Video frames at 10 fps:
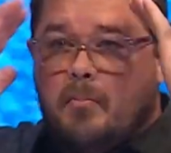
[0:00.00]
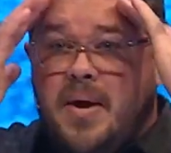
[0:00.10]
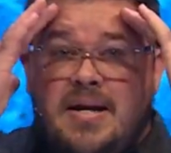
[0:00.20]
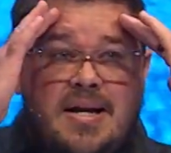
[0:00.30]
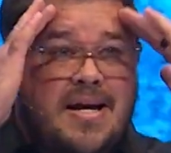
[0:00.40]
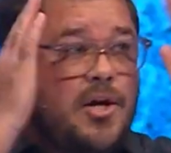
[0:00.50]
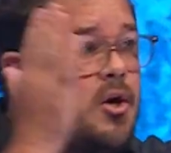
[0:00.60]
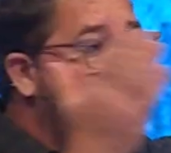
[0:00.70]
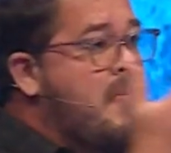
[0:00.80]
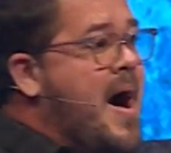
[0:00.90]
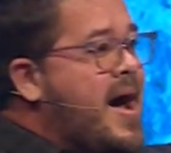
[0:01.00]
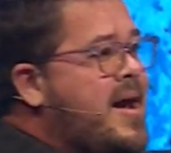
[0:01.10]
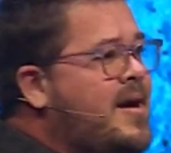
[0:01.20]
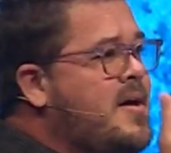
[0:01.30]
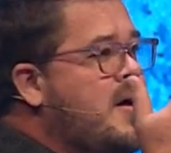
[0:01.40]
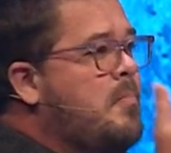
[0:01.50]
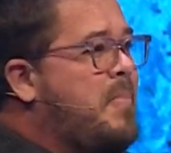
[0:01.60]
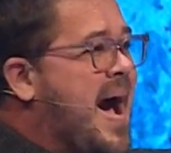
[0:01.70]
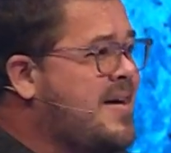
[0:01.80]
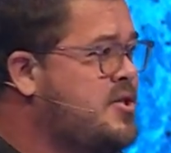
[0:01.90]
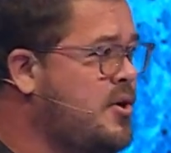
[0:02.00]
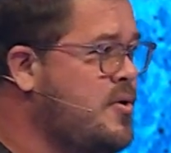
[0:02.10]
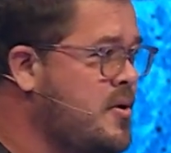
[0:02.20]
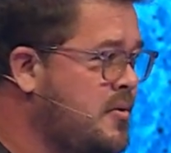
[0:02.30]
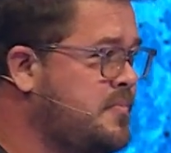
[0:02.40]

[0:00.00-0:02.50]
bending your mind back to?